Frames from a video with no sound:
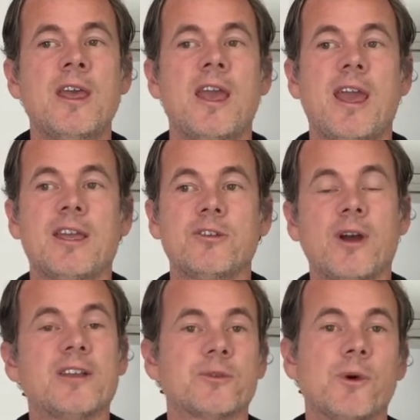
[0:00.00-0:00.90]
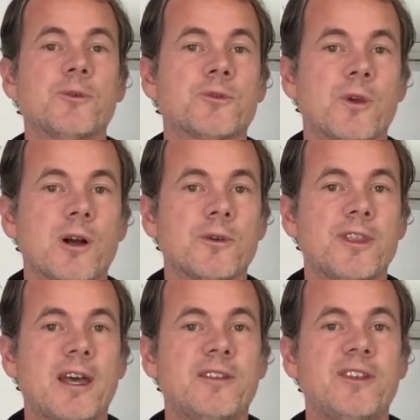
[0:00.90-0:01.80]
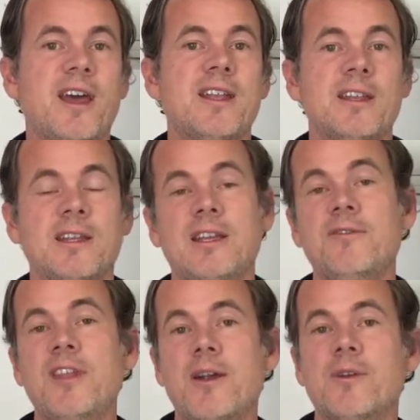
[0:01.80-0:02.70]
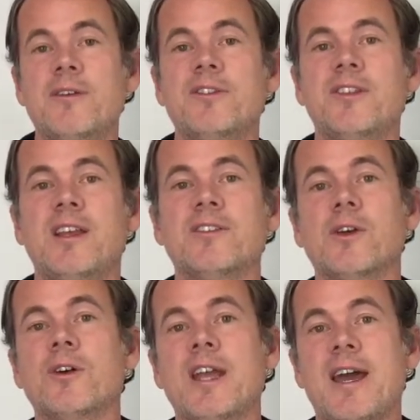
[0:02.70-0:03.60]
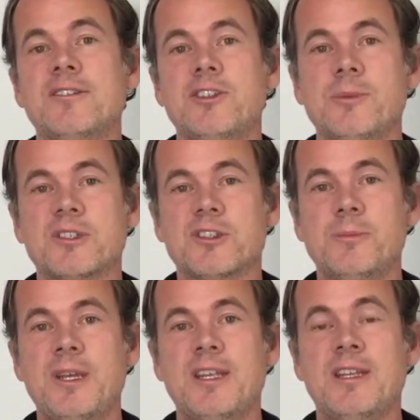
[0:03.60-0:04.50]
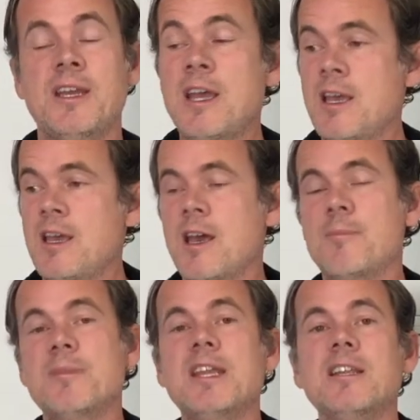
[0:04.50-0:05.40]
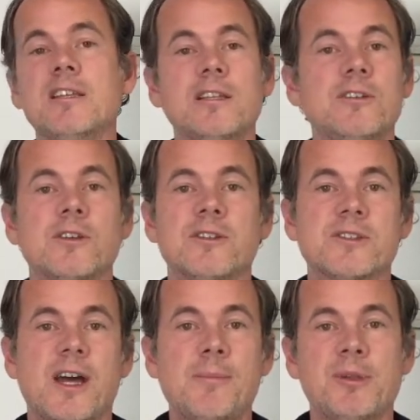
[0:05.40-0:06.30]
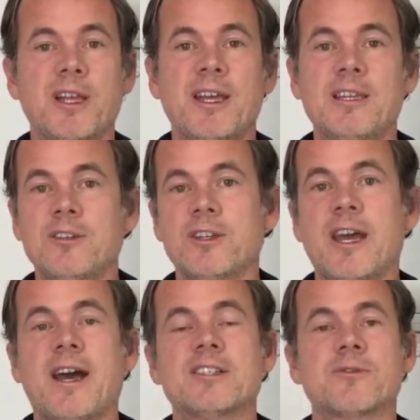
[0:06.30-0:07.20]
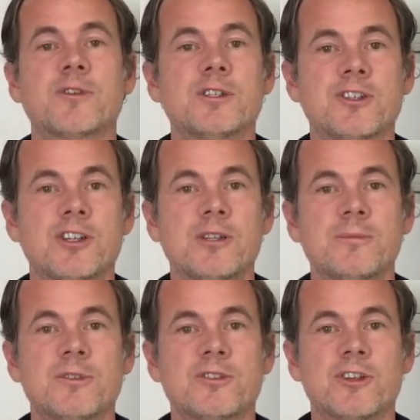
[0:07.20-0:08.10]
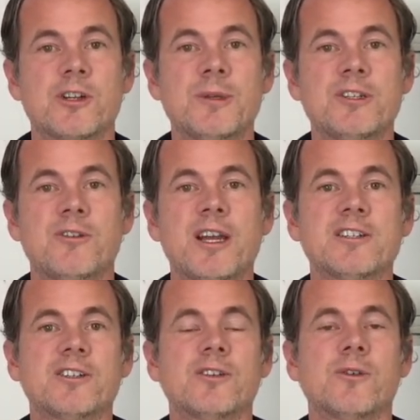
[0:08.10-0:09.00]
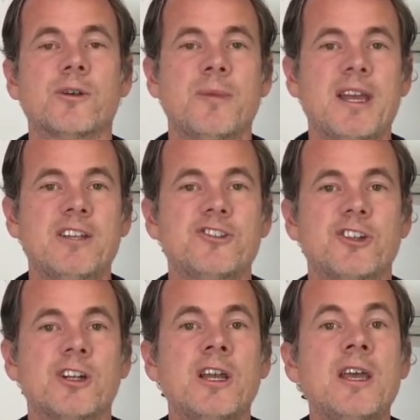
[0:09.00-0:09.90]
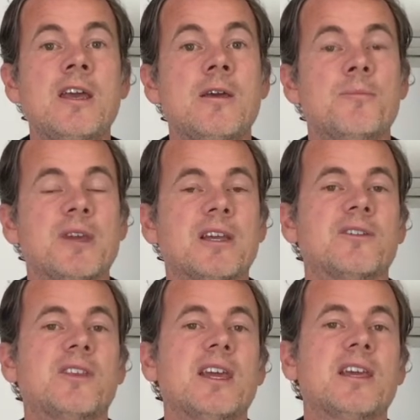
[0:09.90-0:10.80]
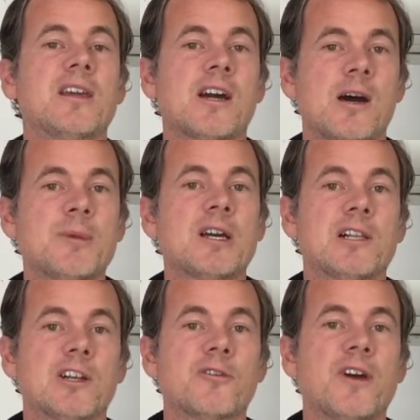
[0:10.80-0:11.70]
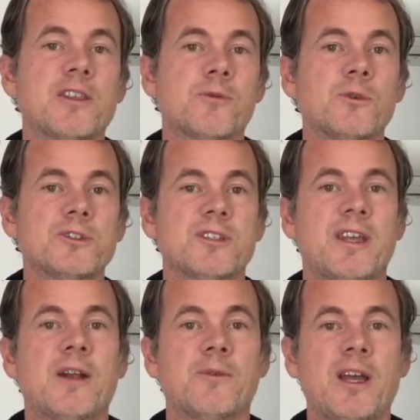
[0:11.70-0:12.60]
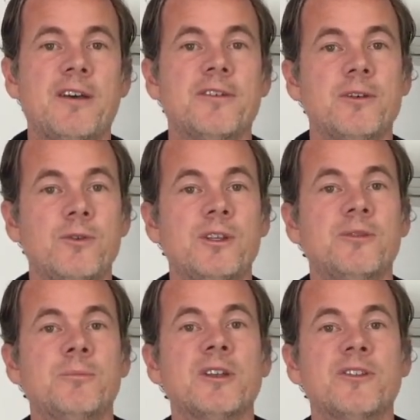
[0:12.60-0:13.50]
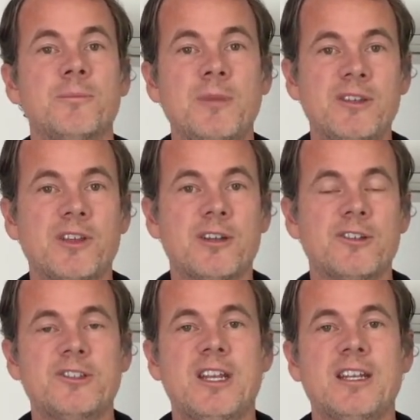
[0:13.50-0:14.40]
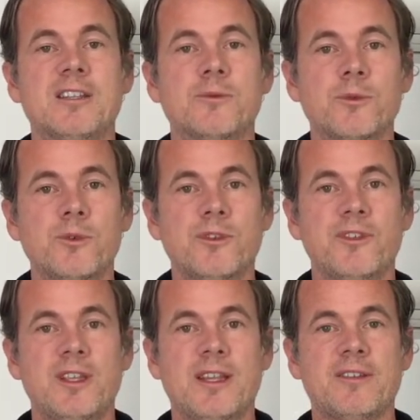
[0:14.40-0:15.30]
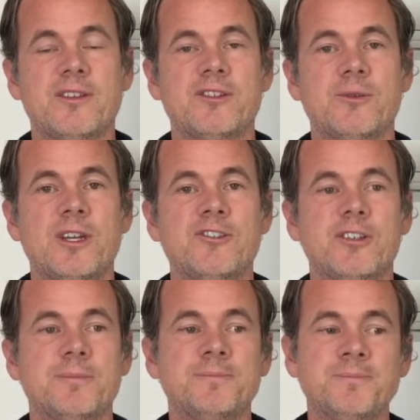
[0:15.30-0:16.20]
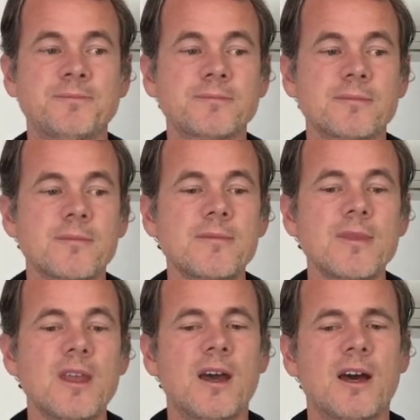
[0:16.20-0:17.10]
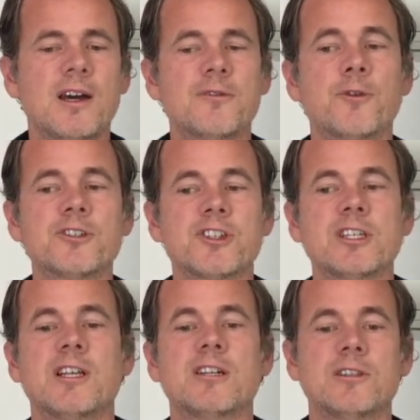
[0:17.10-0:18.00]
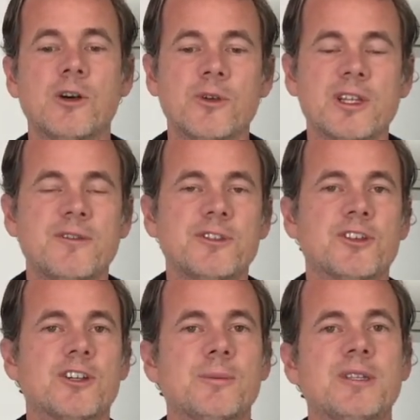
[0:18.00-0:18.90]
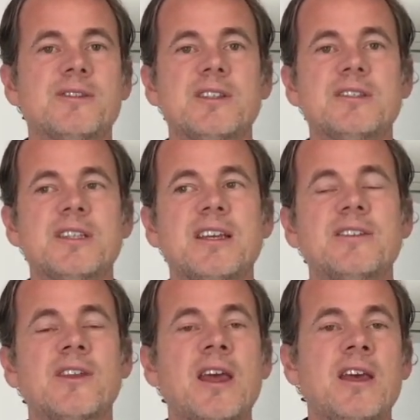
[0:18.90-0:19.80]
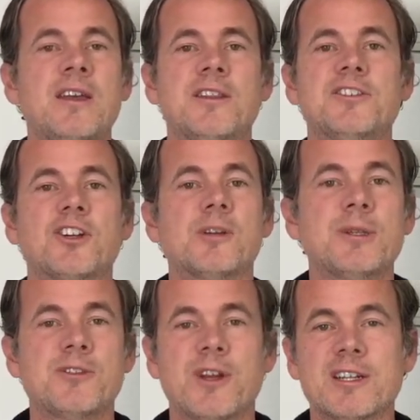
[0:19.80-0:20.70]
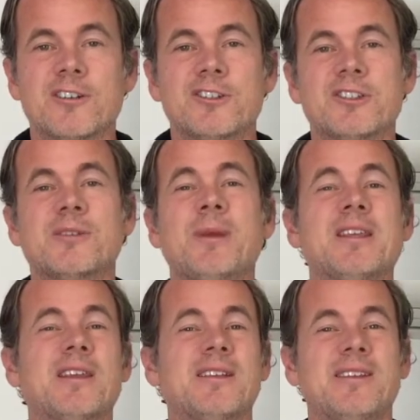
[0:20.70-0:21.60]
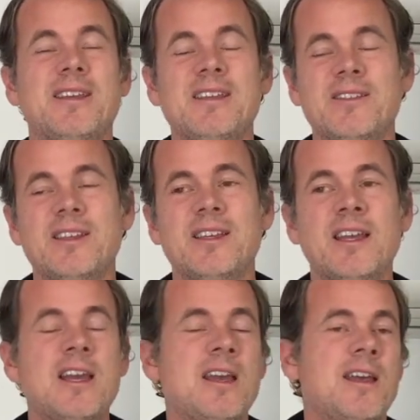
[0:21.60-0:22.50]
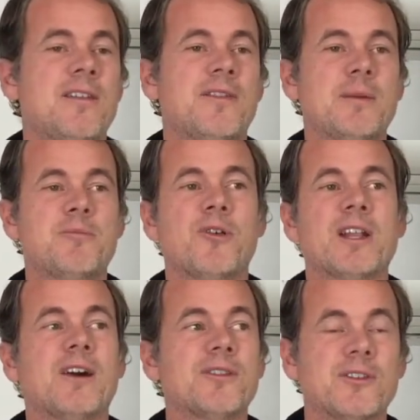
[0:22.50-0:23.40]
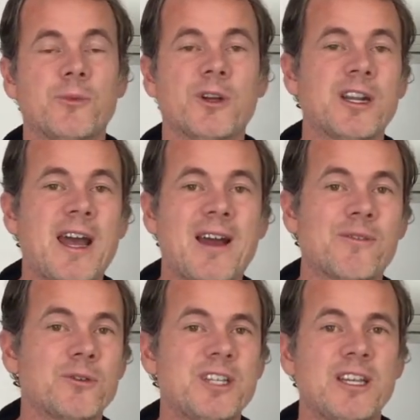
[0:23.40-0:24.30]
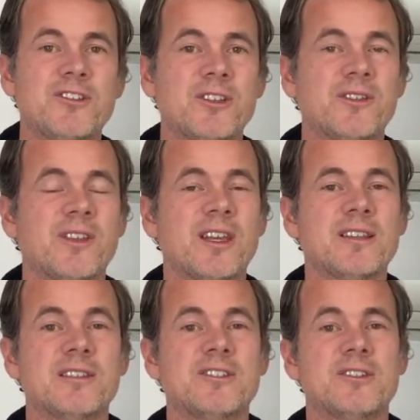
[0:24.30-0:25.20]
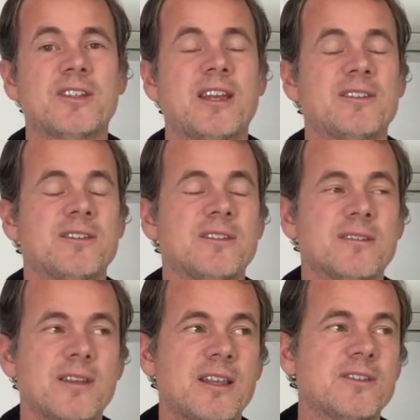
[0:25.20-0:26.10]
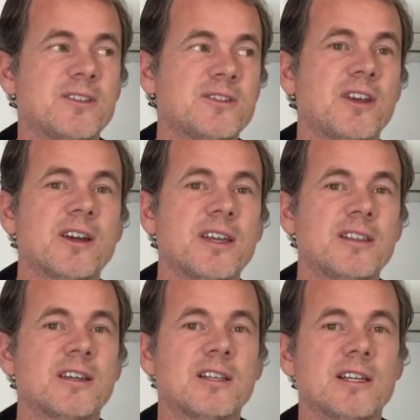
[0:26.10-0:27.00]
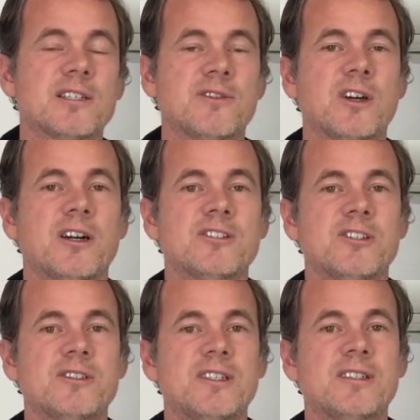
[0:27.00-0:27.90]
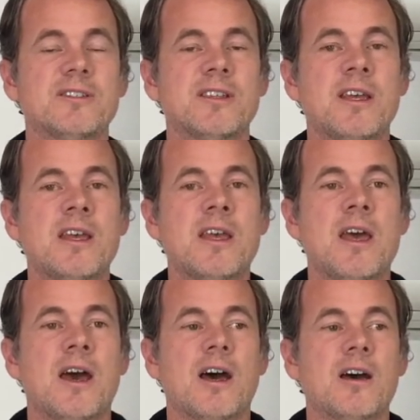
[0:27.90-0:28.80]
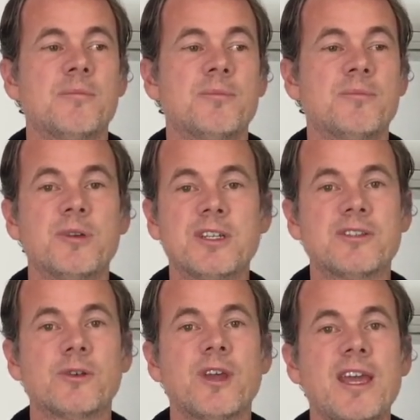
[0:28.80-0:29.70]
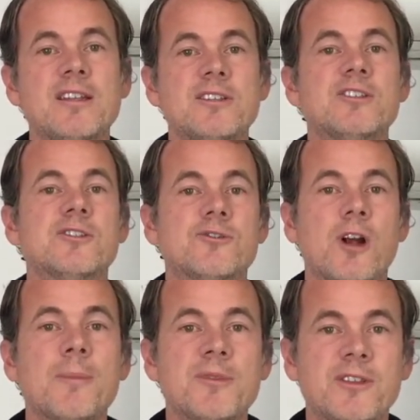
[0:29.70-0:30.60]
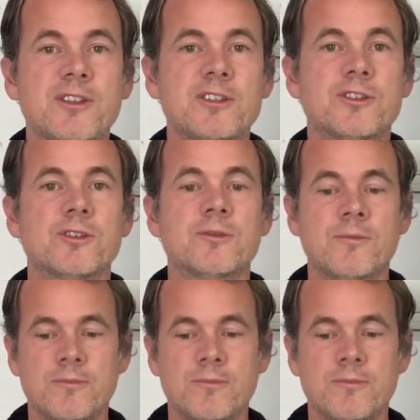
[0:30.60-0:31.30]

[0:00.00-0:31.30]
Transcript: and you ask what was wrong with that set, if that ref says, oh, it had too much spin, immediately you can stop play, you can ask for a tournament director or a manager, because they can come and clarify the rules to that ref who is misunderstanding the rules in that situation. Unfortunately, a lot of lower level tournaments these days, the tournament director, just to make things easy, they point out this 1.5 rotations thing that just has stuck in the collective consciousness. But it's okay to just drop this in your